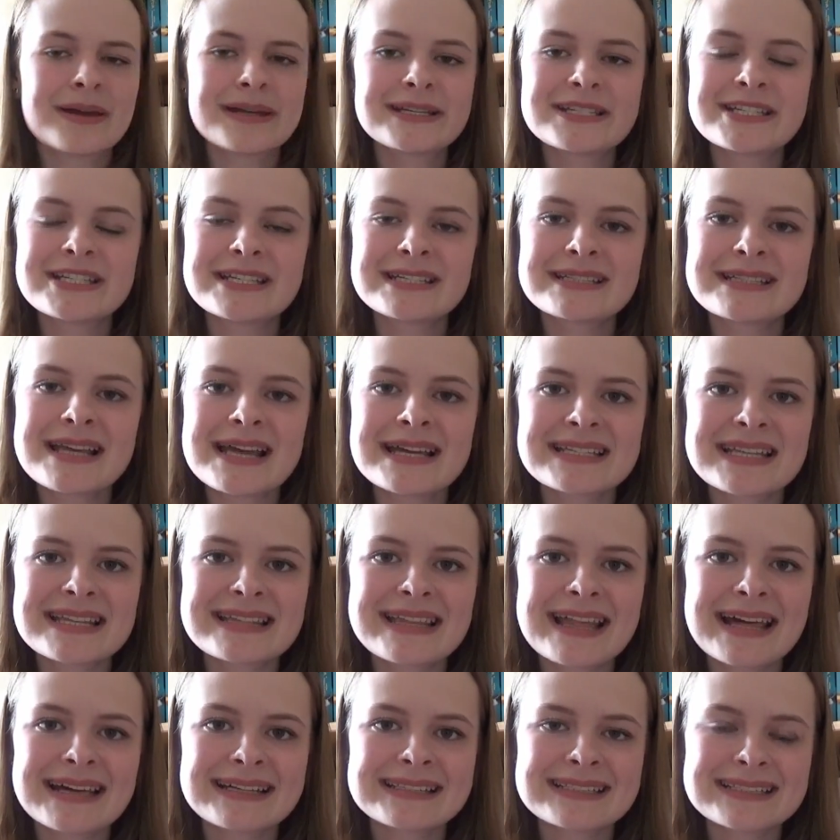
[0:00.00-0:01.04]
She said
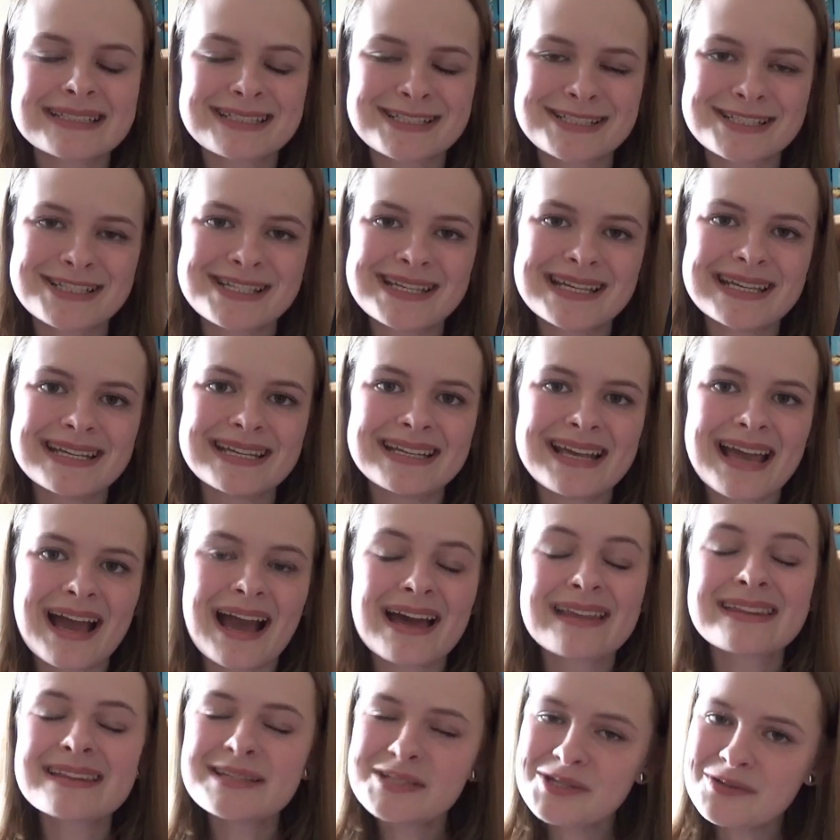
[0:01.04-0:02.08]
that
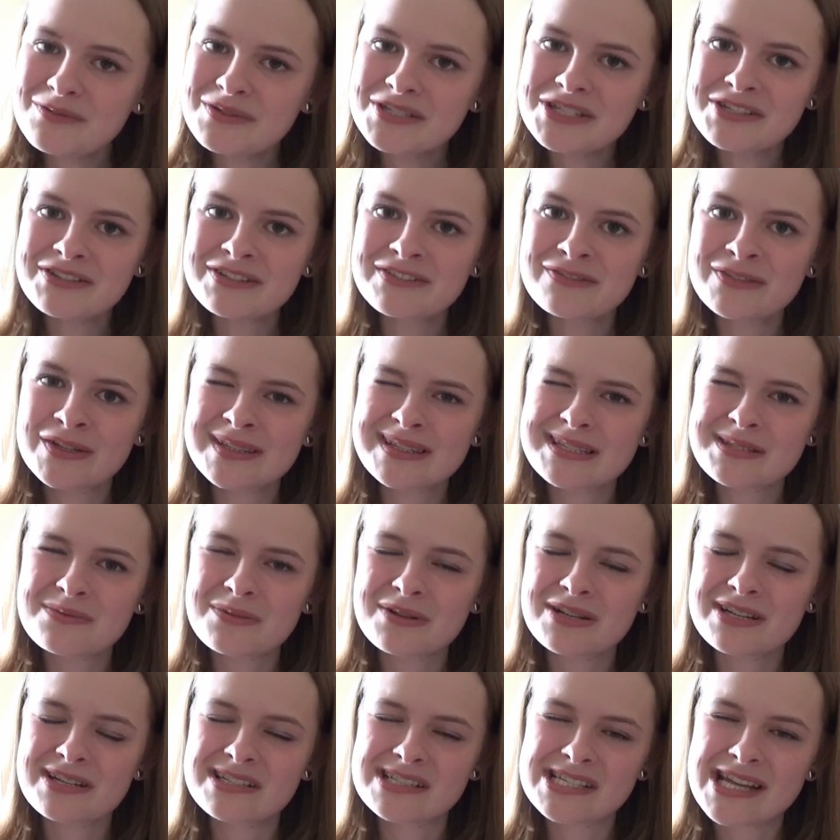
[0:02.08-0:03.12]
I think she reviewed this
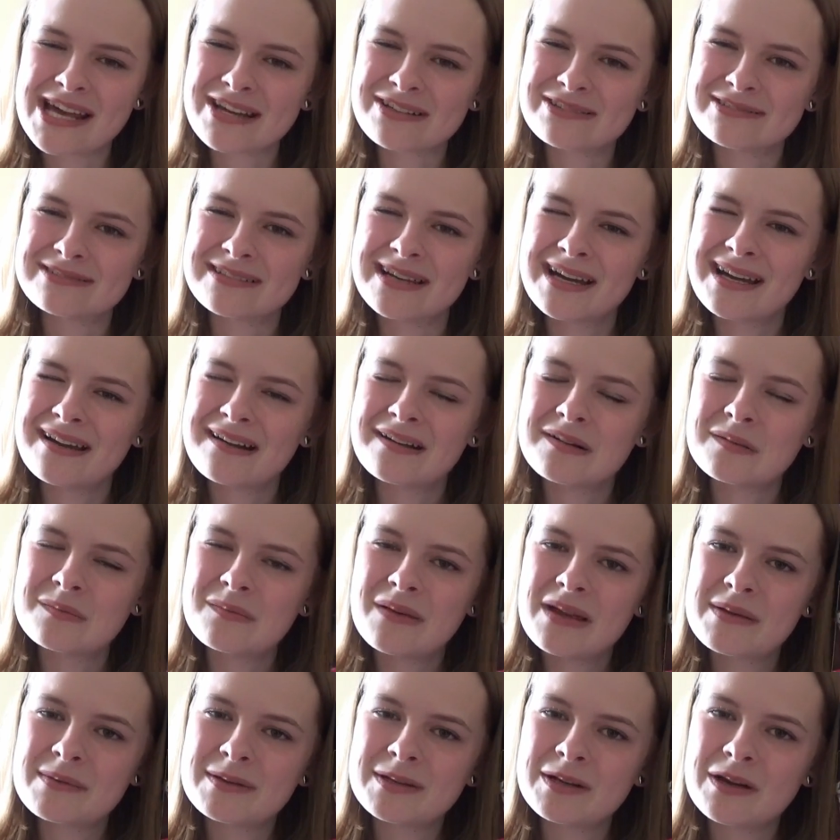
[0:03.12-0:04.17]
one on her channel, or
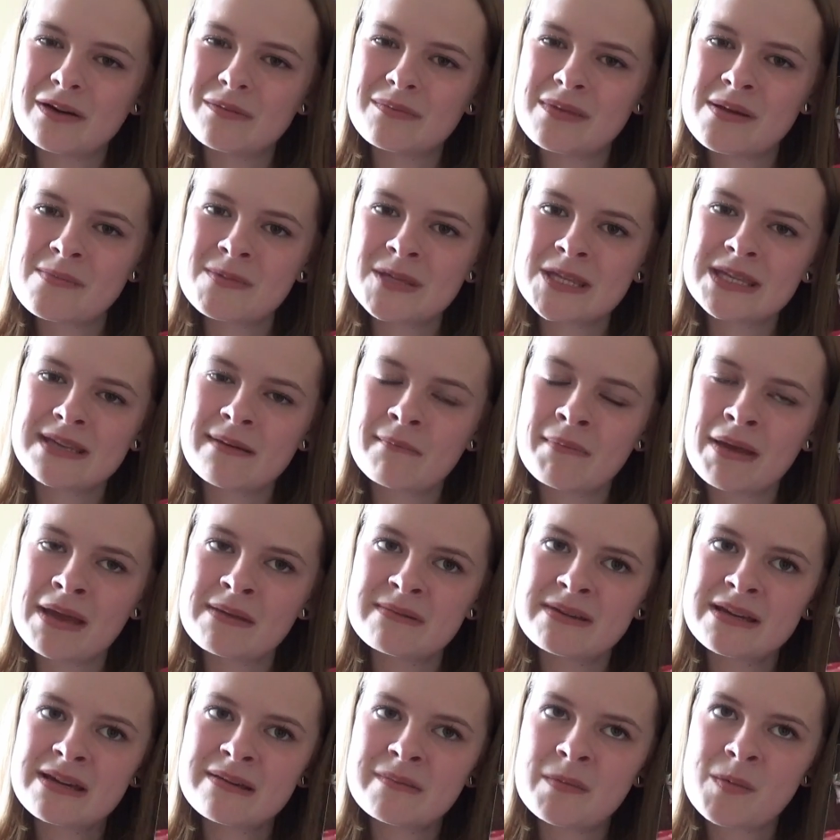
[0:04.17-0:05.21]
maybe not, maybe
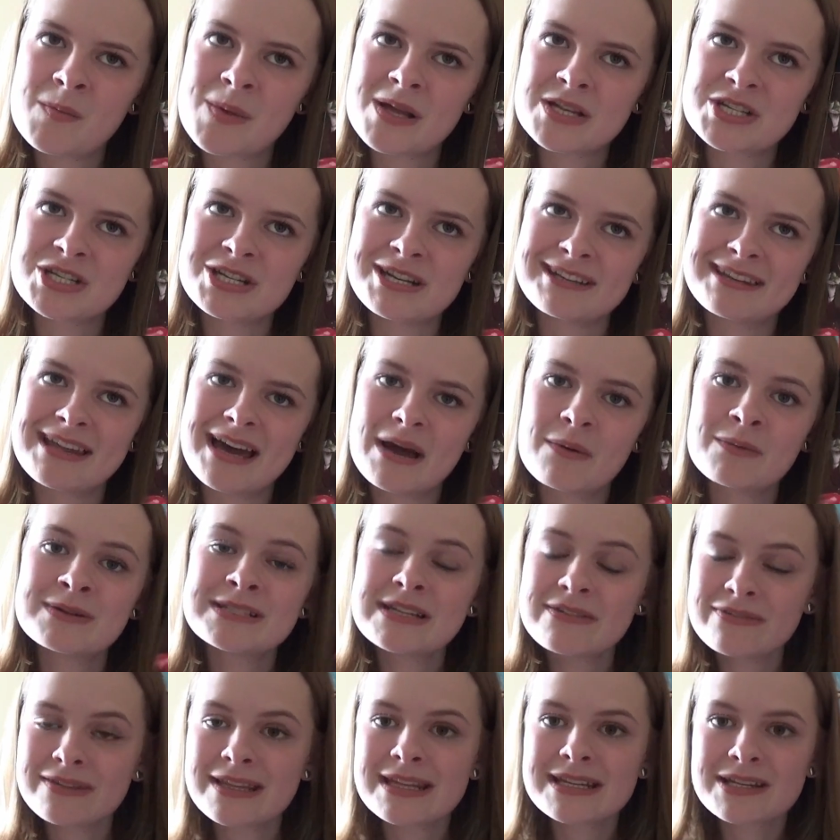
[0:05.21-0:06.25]
I'm imagining that. We
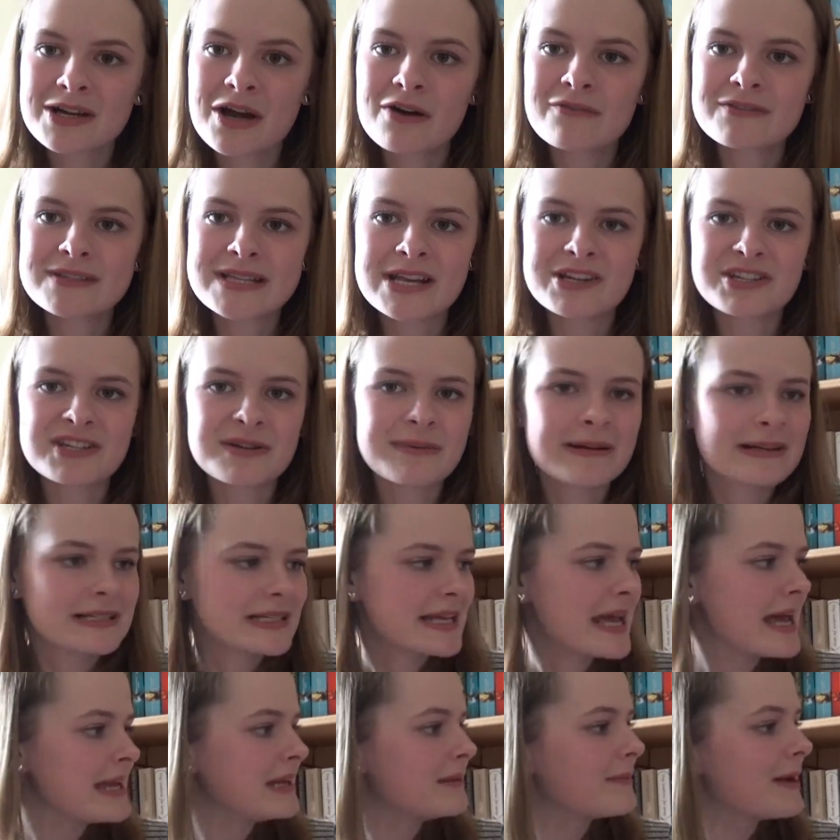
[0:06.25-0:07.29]
definitely had a conversation about
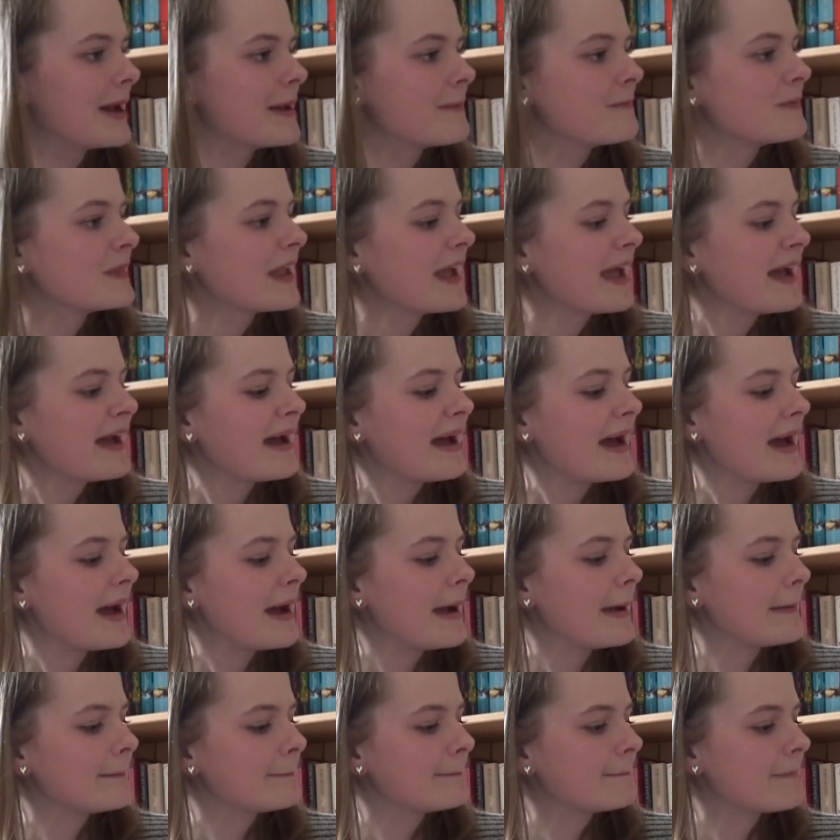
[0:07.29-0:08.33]
it anyway,
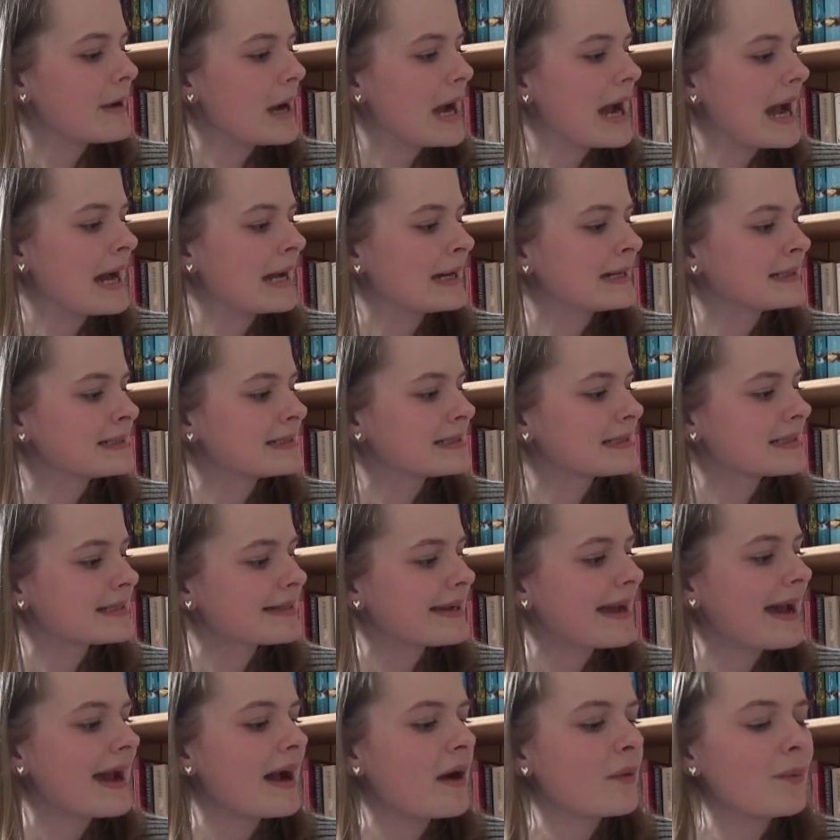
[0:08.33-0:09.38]
and
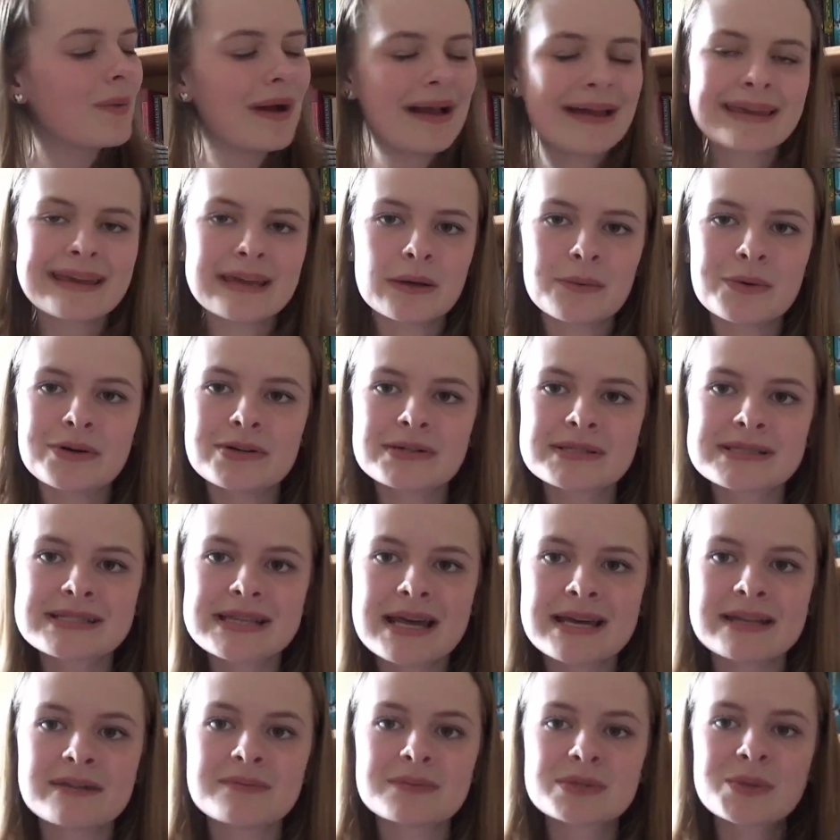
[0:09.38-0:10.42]
how wacky it was,
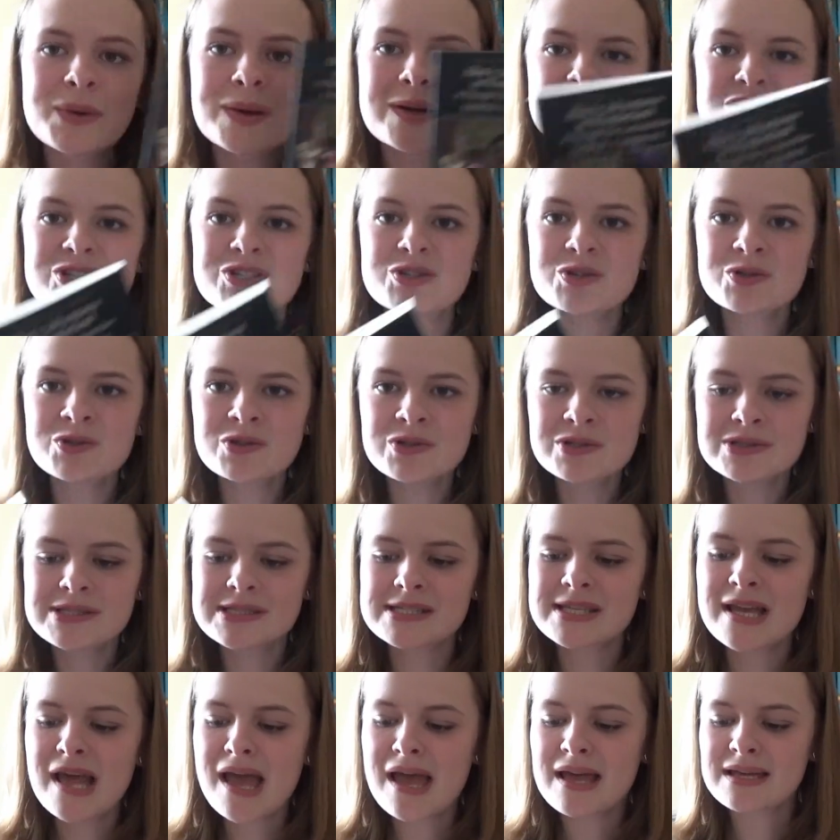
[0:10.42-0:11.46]
and it was quite
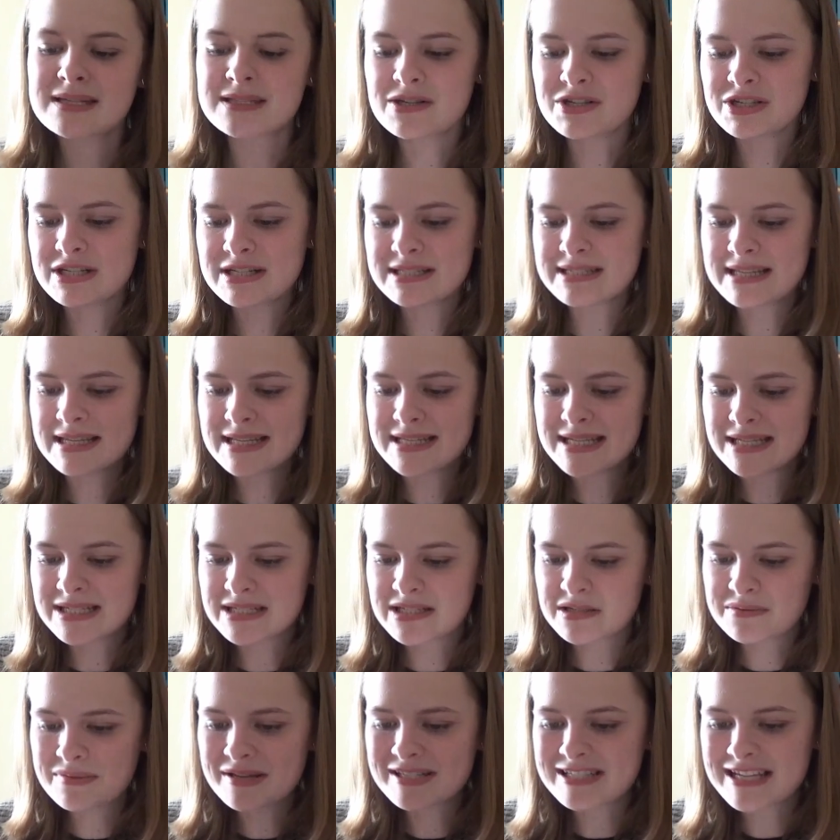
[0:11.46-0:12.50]
short, so she sent it
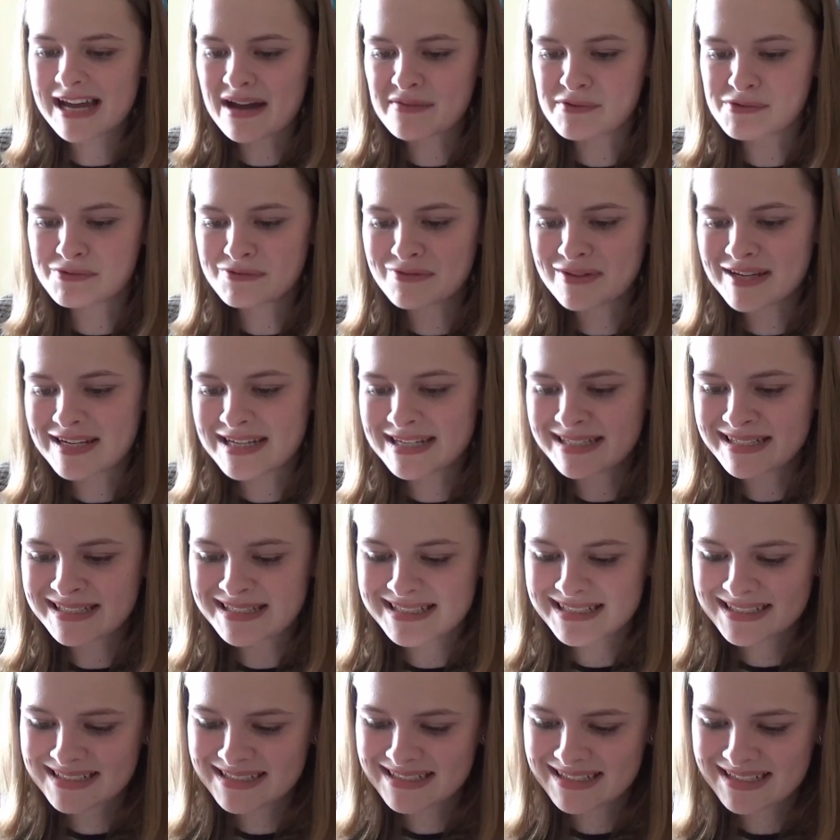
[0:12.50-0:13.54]
to me to have a read,